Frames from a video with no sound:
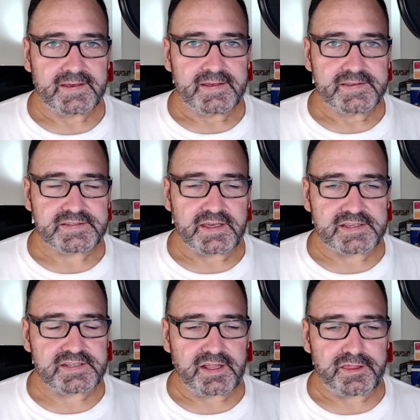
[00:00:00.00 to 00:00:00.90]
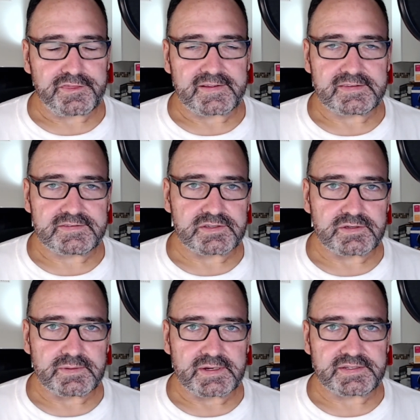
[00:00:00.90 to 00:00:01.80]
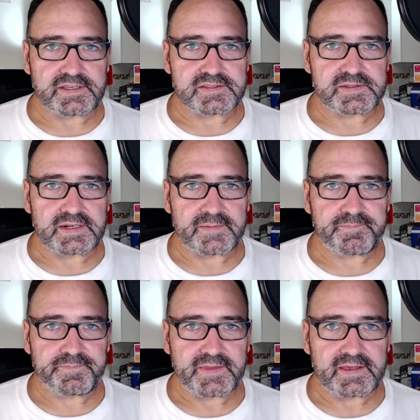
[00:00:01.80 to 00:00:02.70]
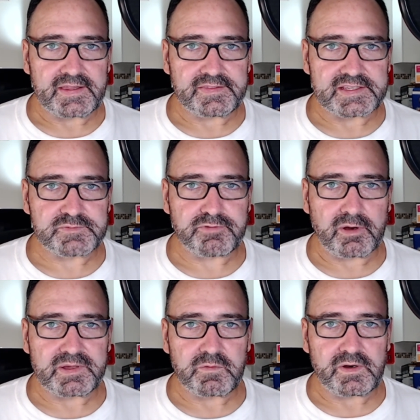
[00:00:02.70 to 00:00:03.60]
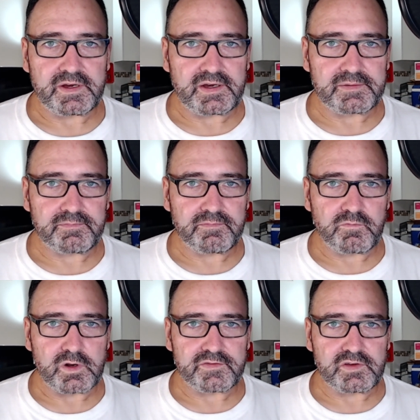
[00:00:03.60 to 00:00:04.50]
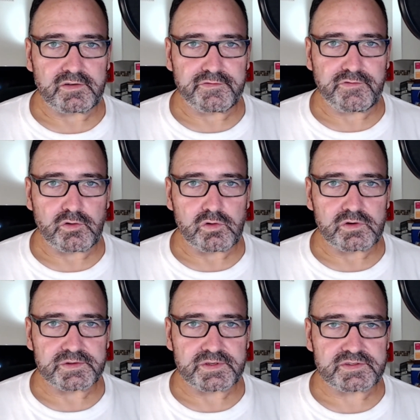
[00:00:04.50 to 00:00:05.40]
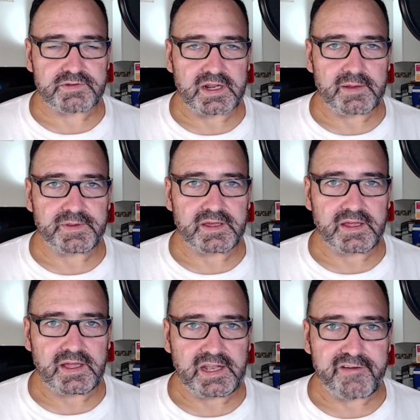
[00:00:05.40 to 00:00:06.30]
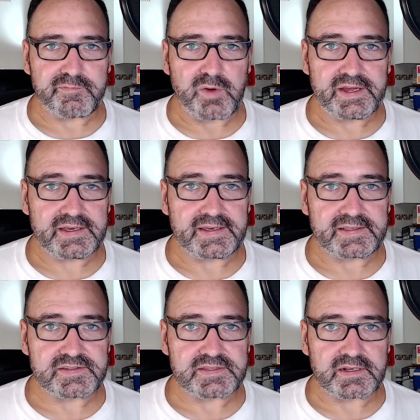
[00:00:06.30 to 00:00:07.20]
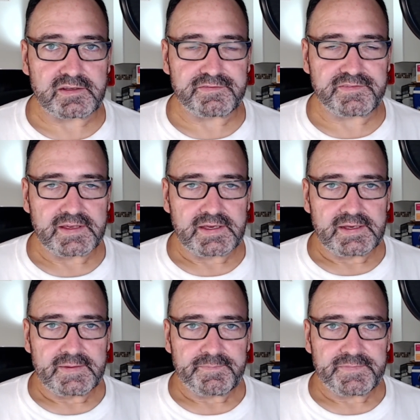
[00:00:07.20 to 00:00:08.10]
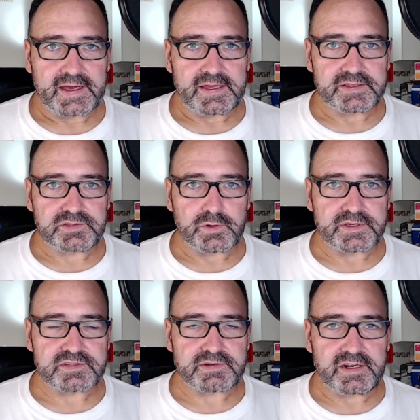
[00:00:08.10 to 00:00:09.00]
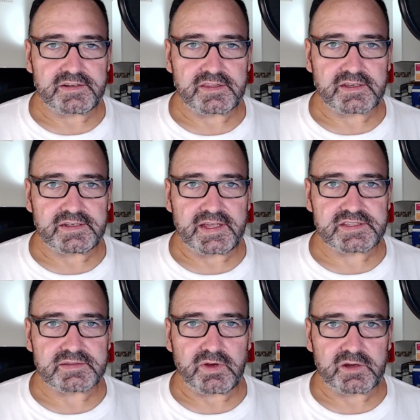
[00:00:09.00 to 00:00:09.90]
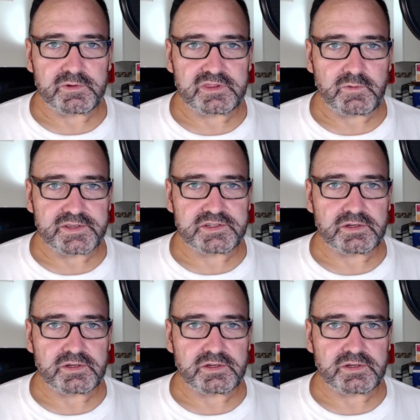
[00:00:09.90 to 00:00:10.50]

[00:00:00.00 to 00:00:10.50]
So that's another thing to consider. That's probably why I would have gone for straight up a Lav mic instead of talking straight into the condenser mic with the windshield